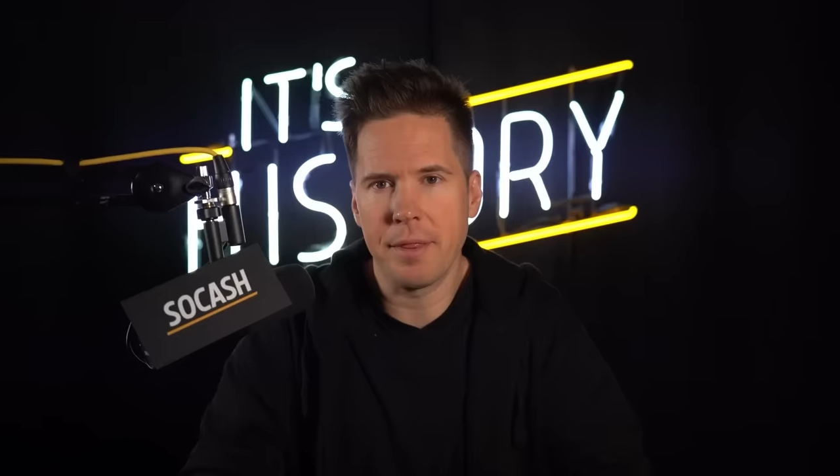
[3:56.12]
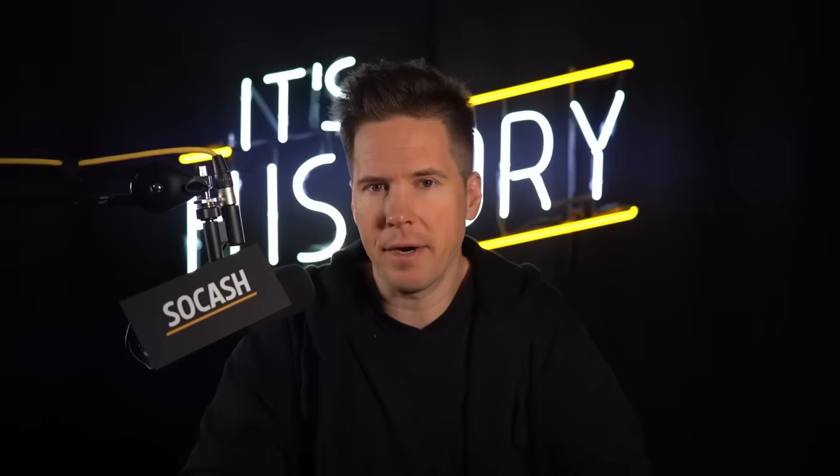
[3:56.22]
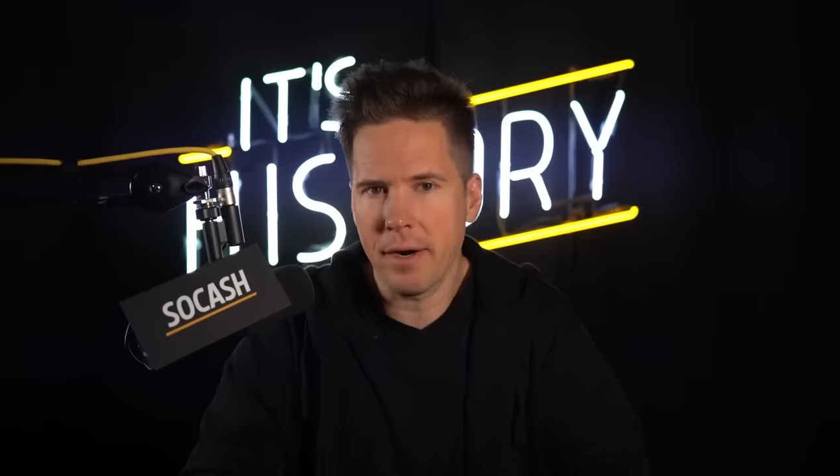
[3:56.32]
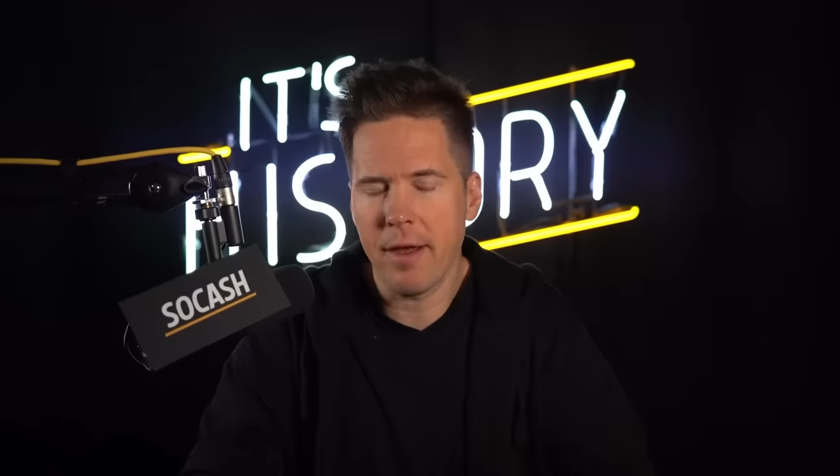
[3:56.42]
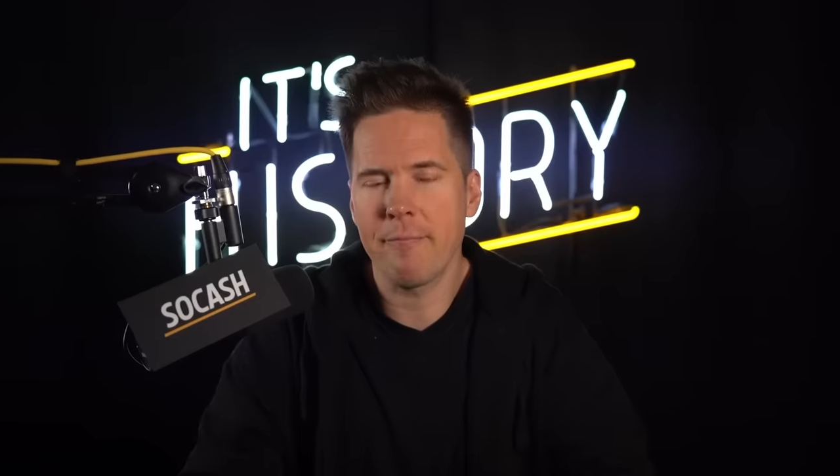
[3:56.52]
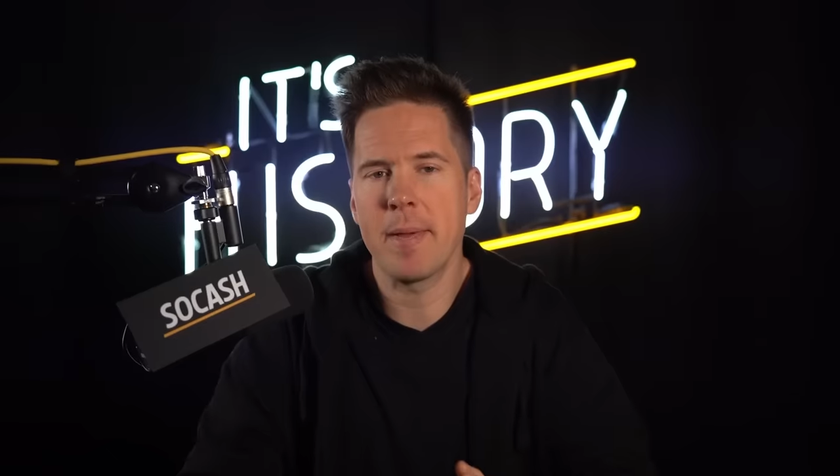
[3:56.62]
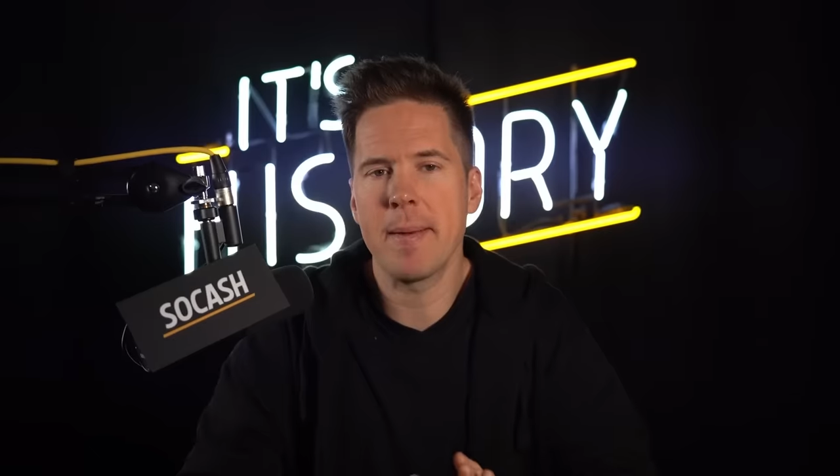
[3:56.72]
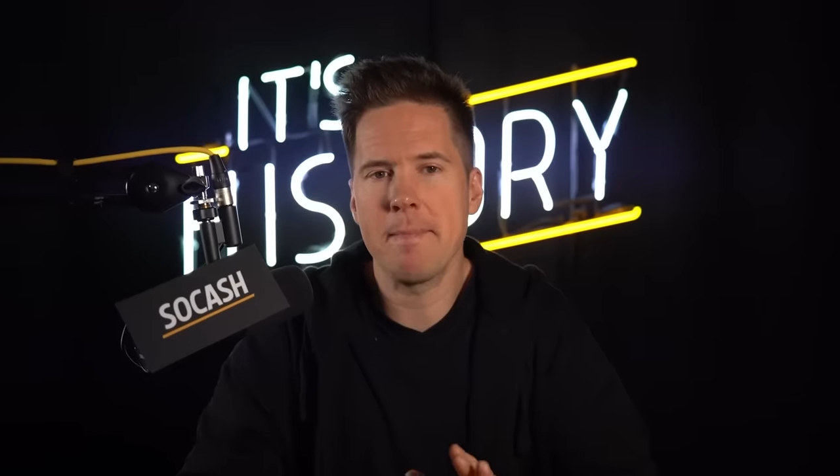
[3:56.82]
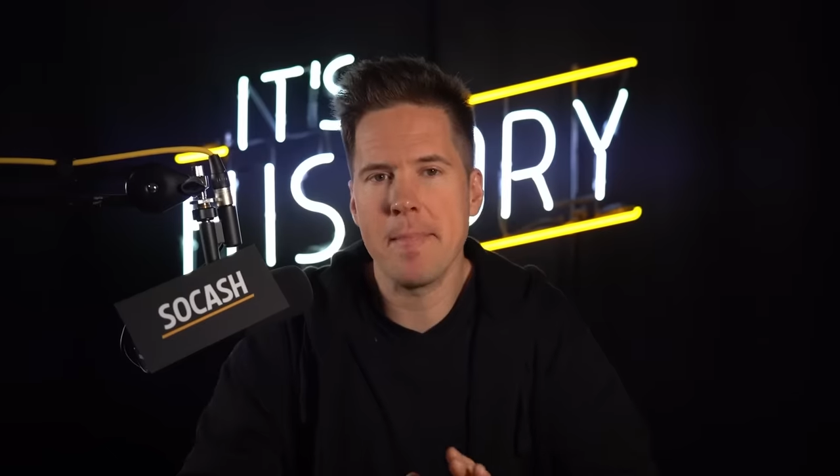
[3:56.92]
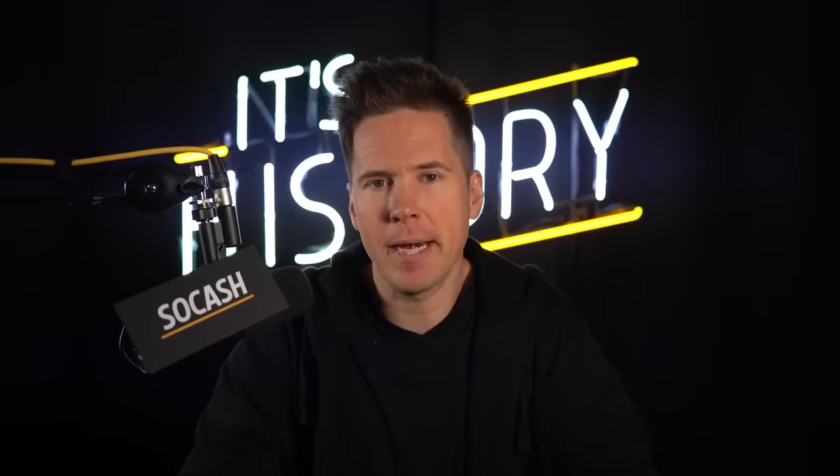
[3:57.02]
There have
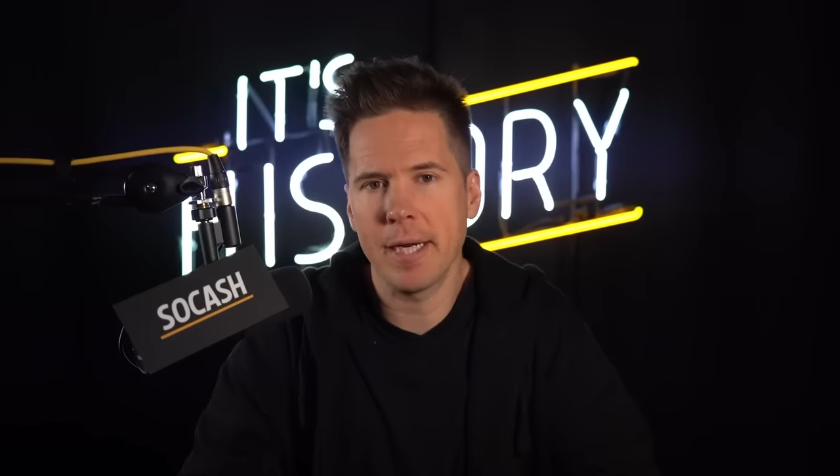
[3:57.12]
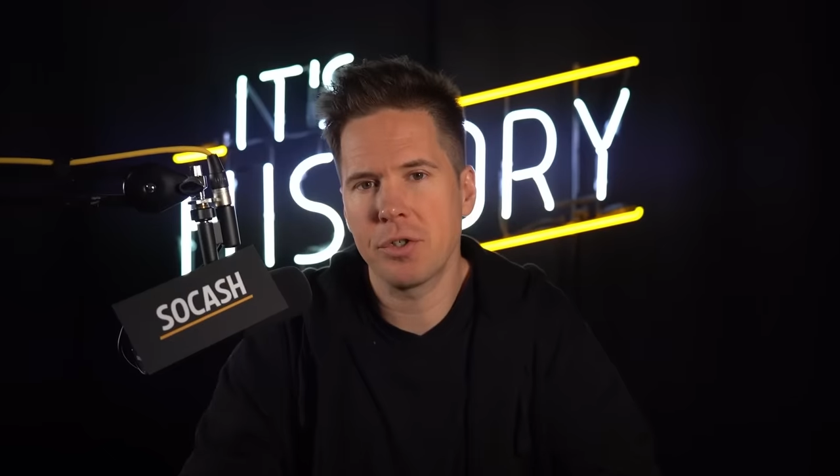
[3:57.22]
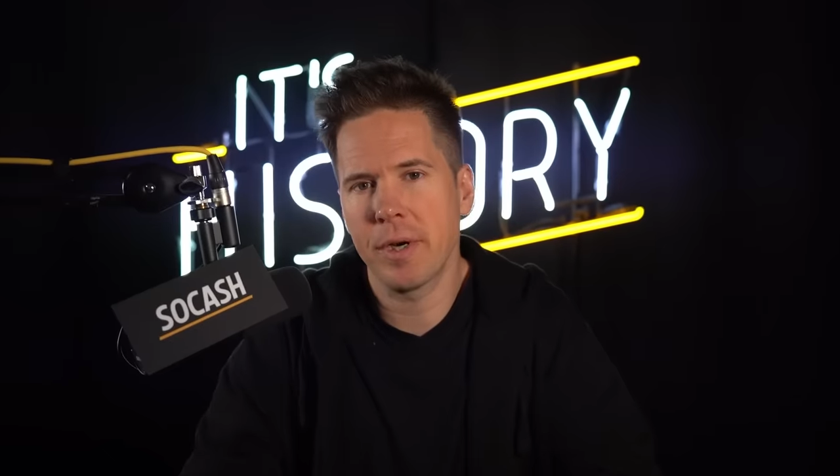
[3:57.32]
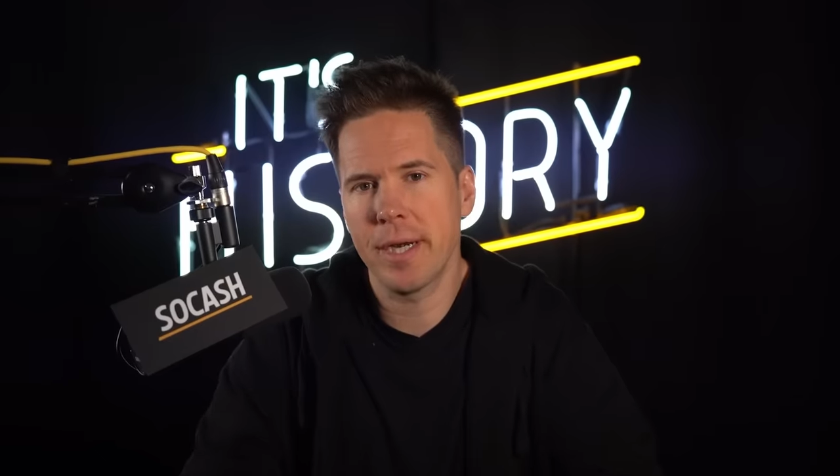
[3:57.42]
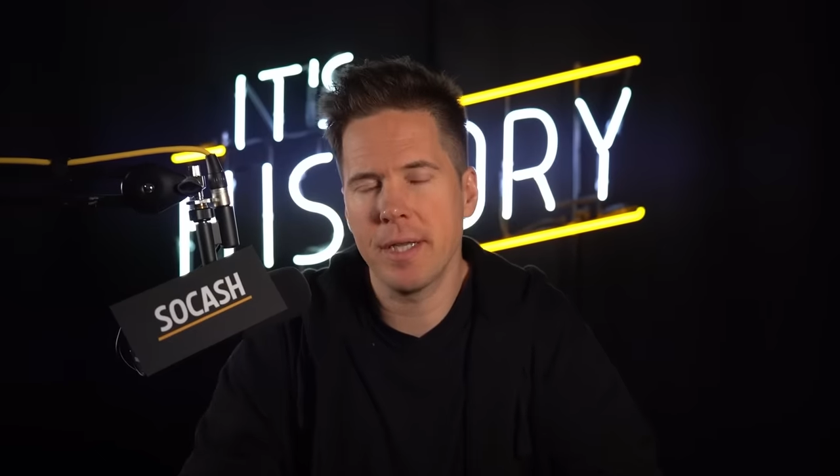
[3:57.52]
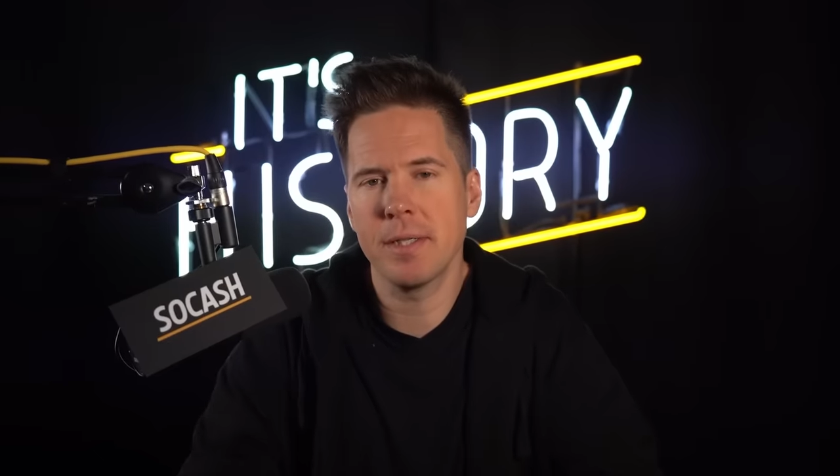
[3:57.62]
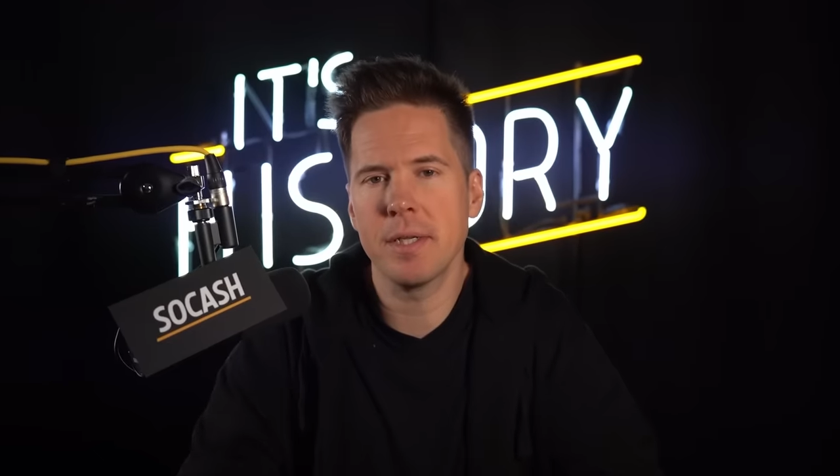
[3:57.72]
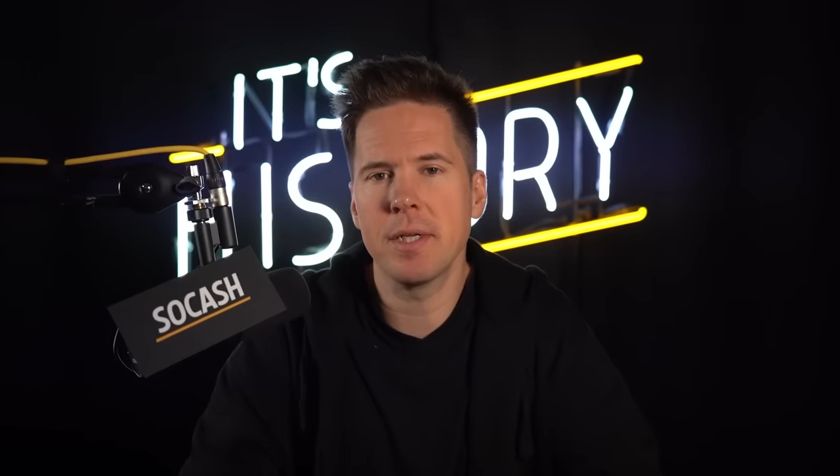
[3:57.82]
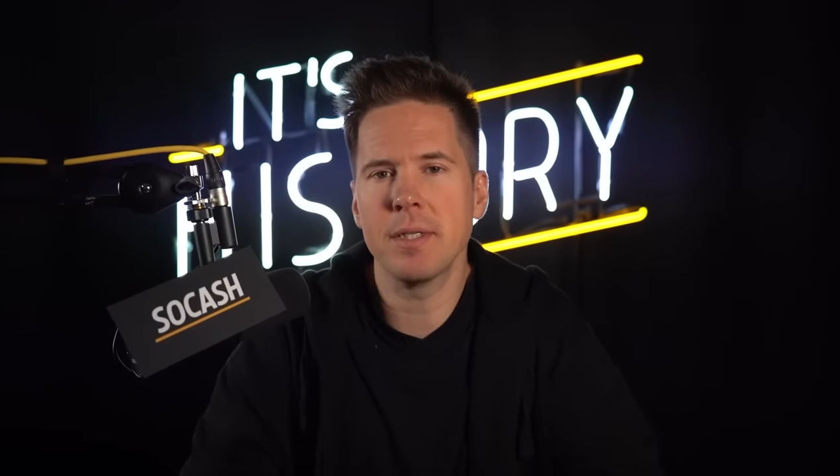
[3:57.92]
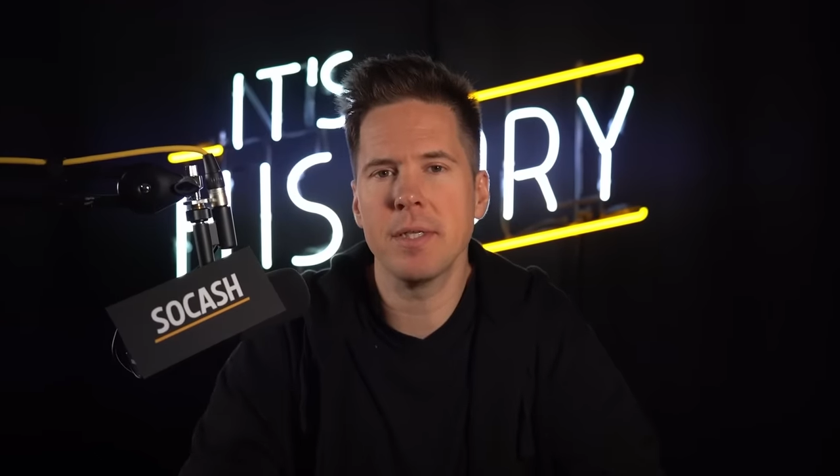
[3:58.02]
been many train
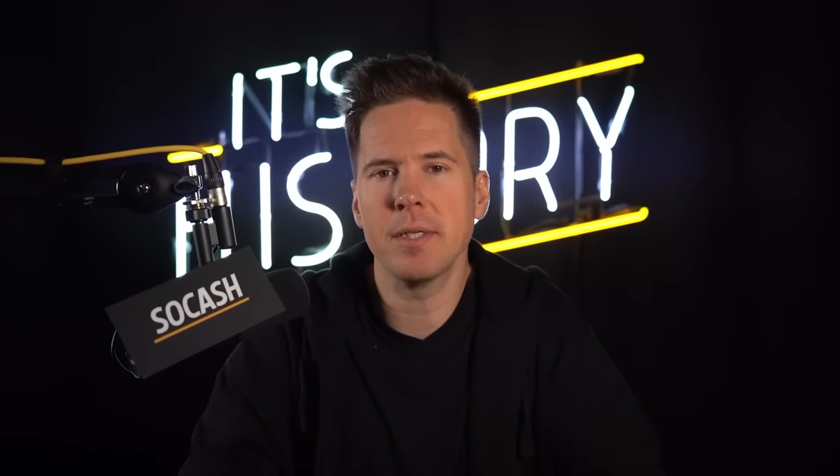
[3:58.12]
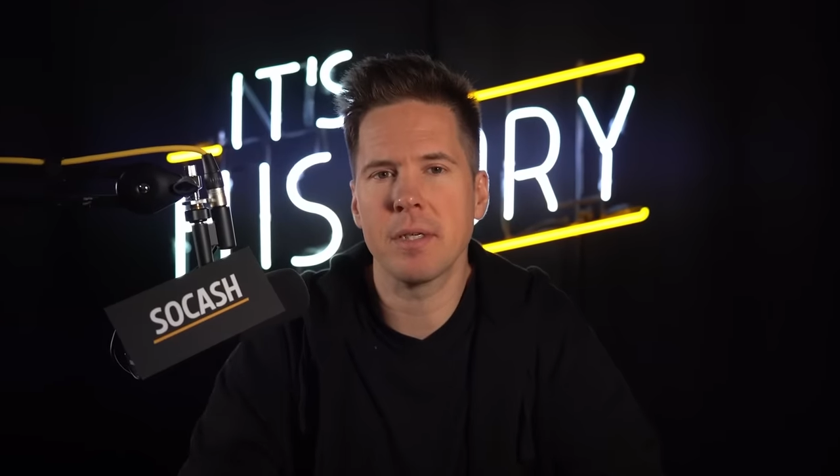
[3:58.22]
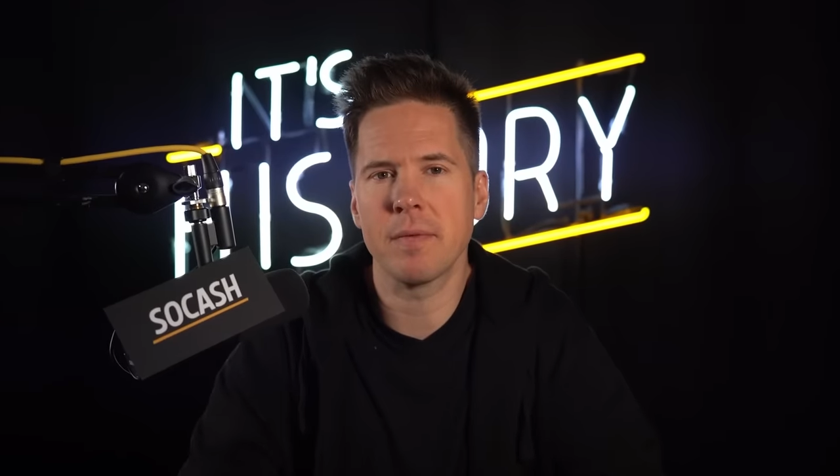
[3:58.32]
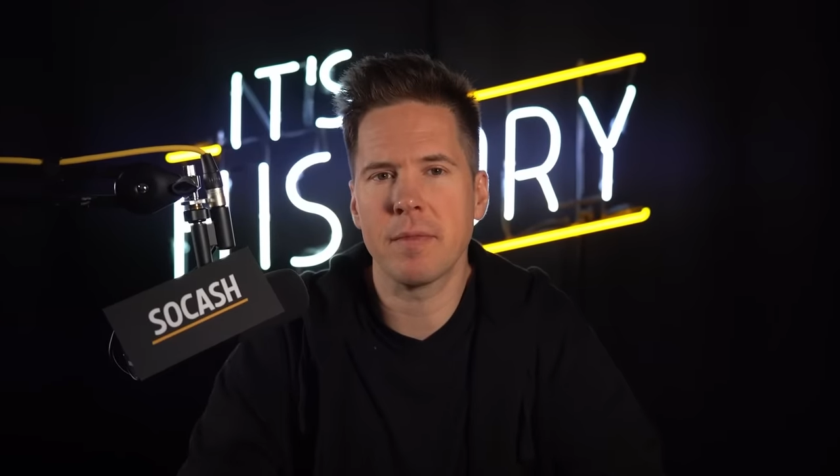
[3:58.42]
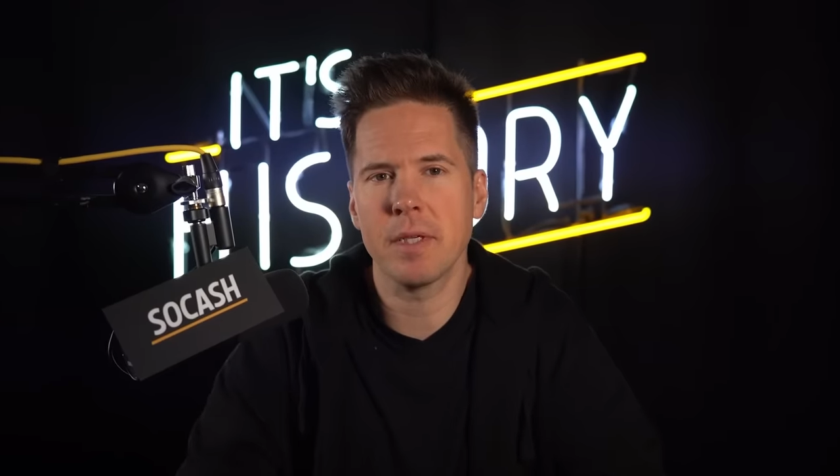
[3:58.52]
incidences of